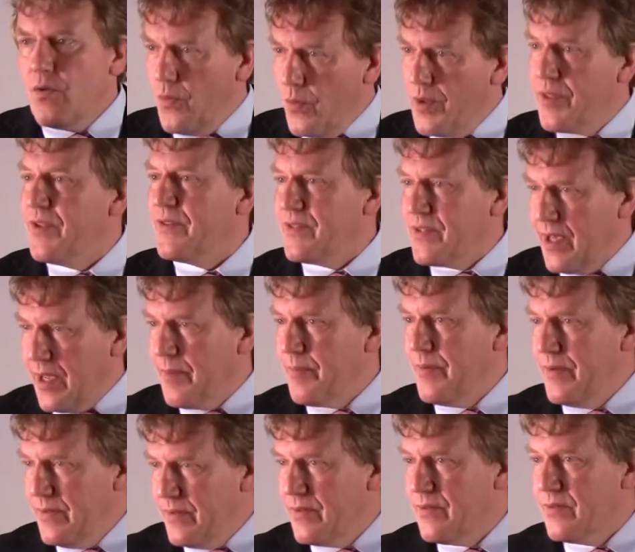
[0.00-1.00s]
with the
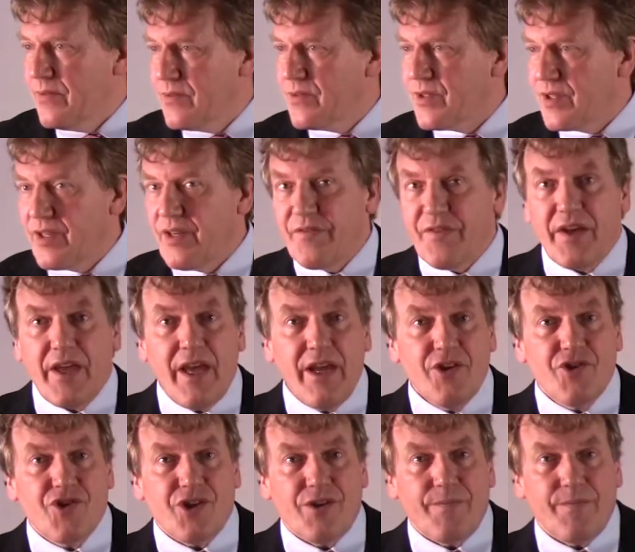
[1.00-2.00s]
same
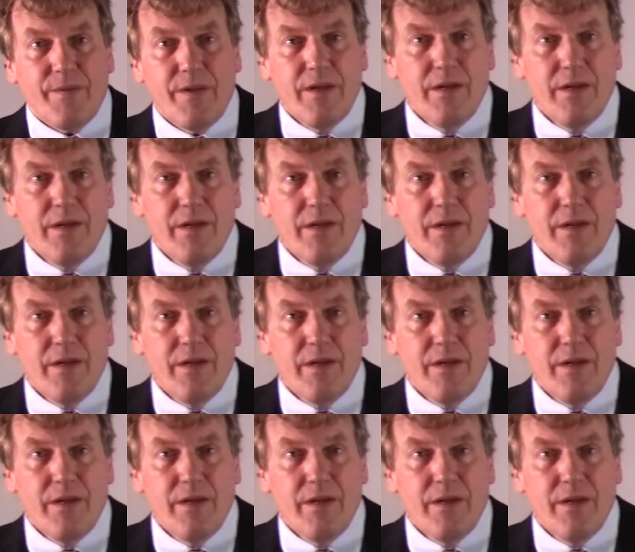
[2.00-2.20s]
signification.